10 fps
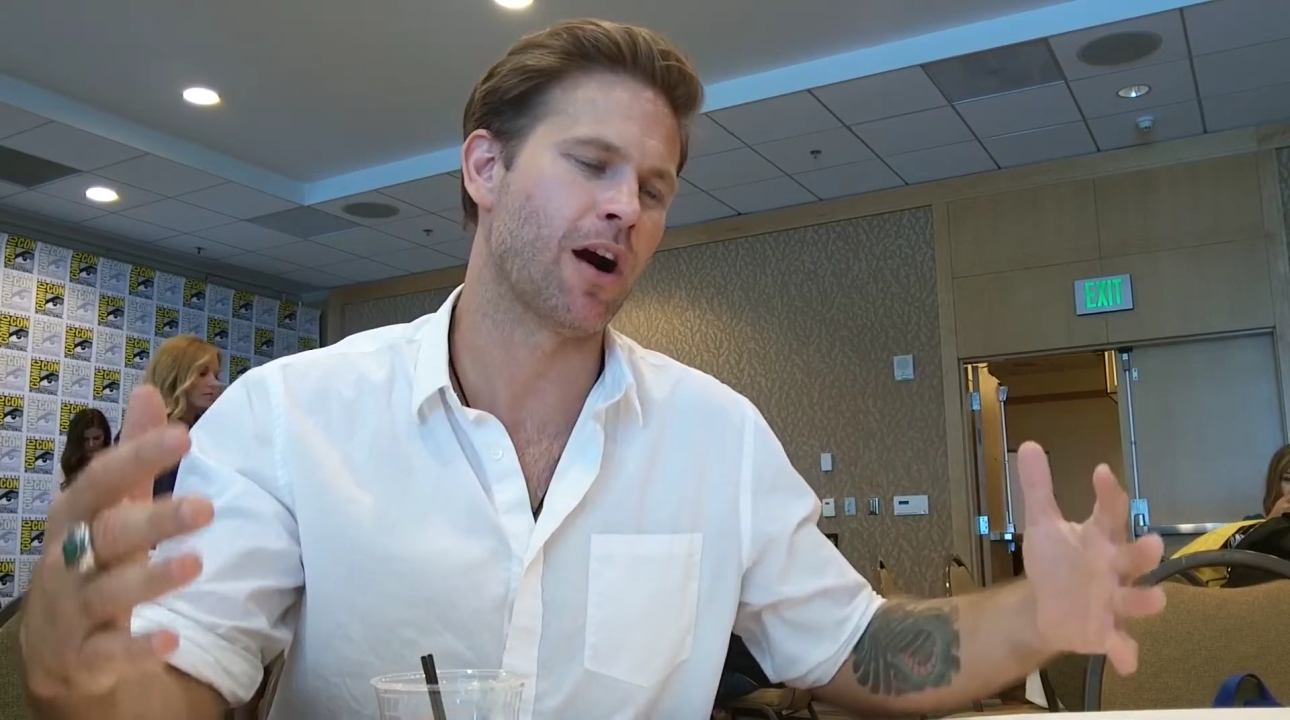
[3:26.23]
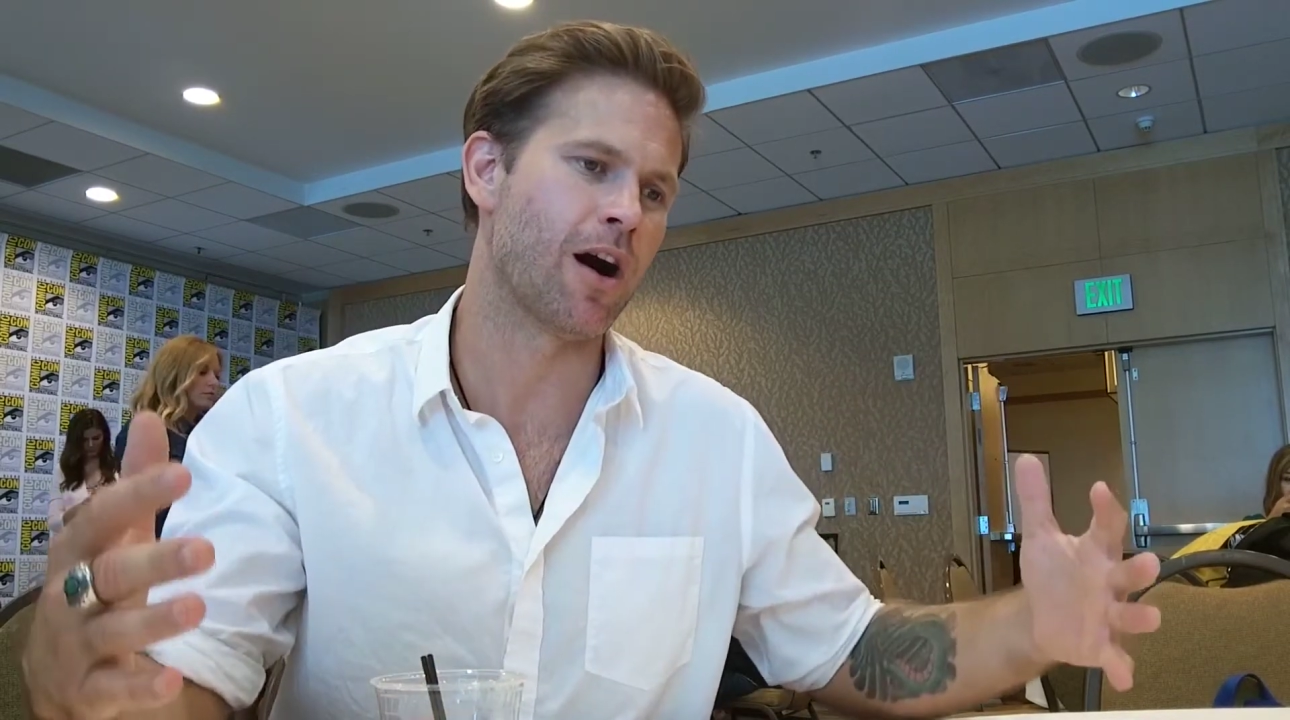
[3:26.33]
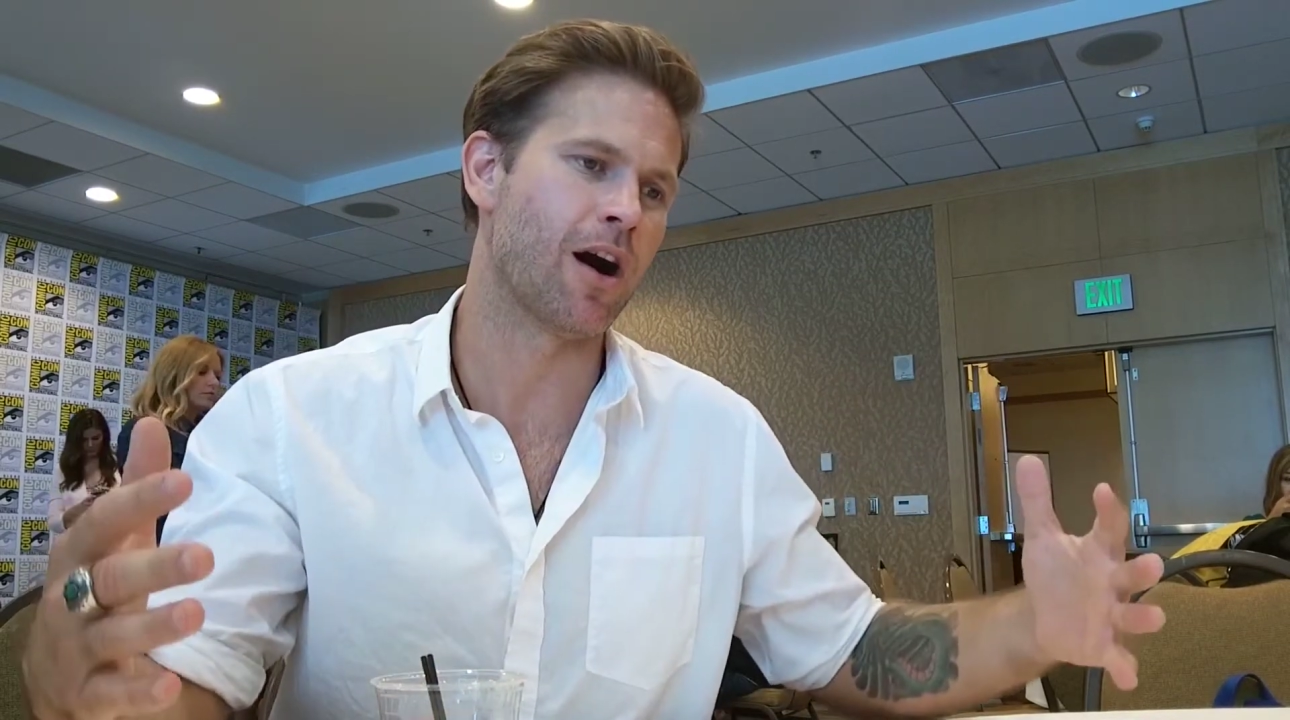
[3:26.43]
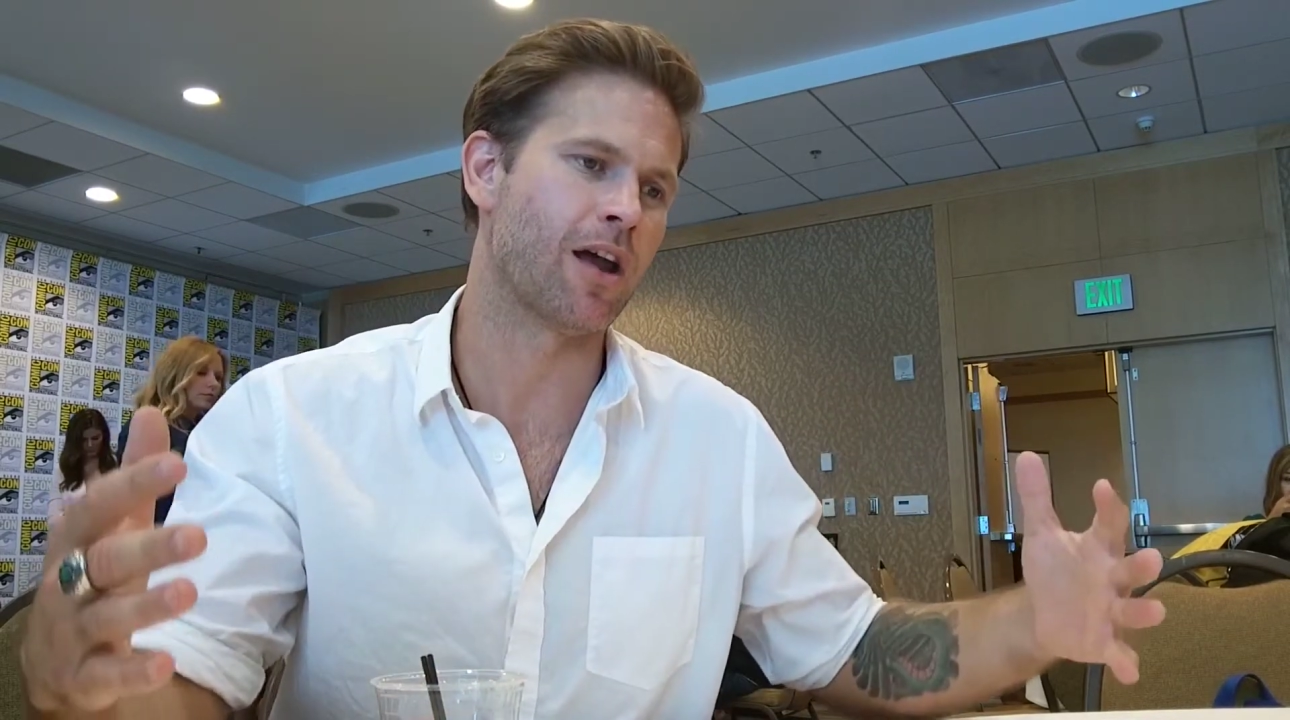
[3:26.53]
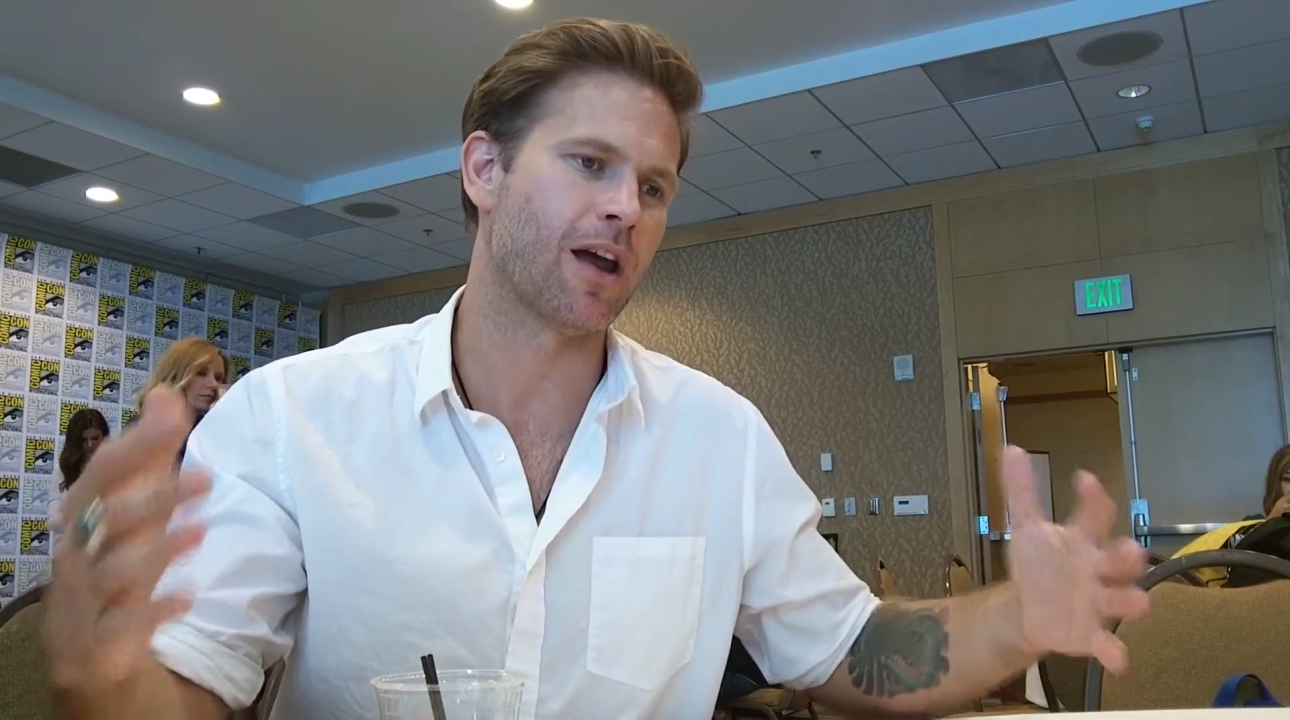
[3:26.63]

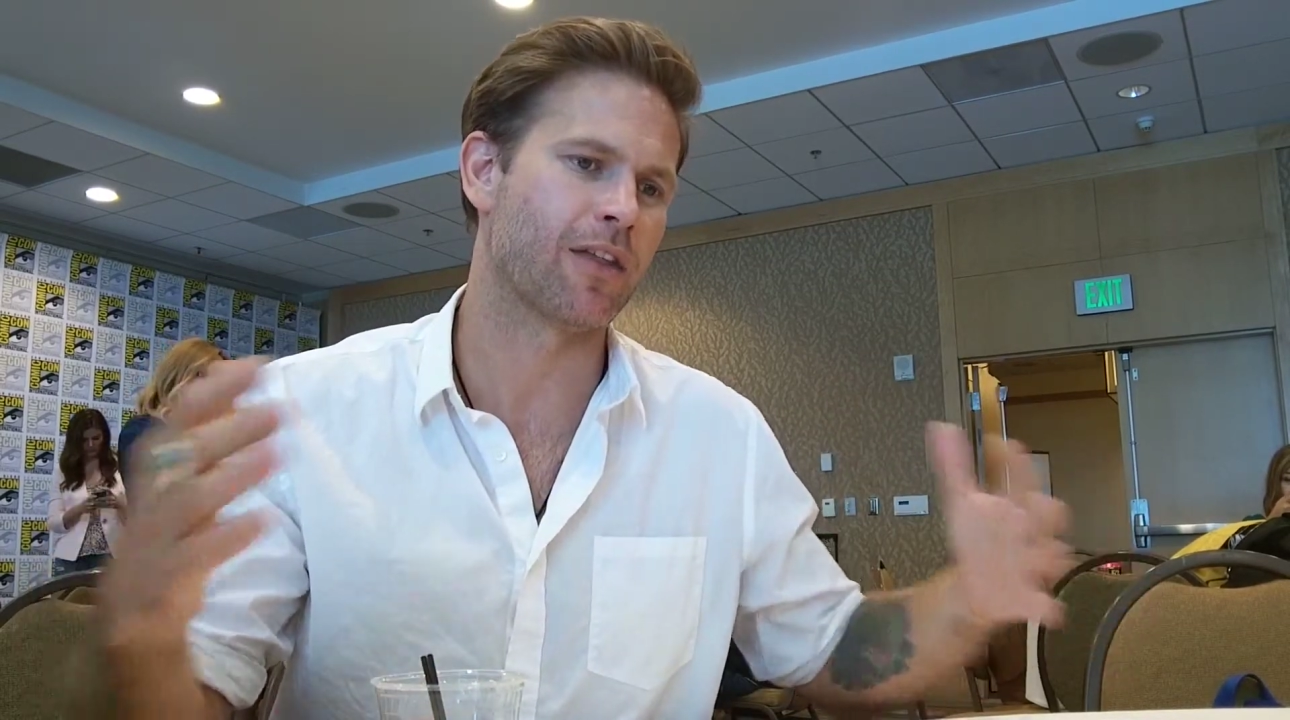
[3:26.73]
on,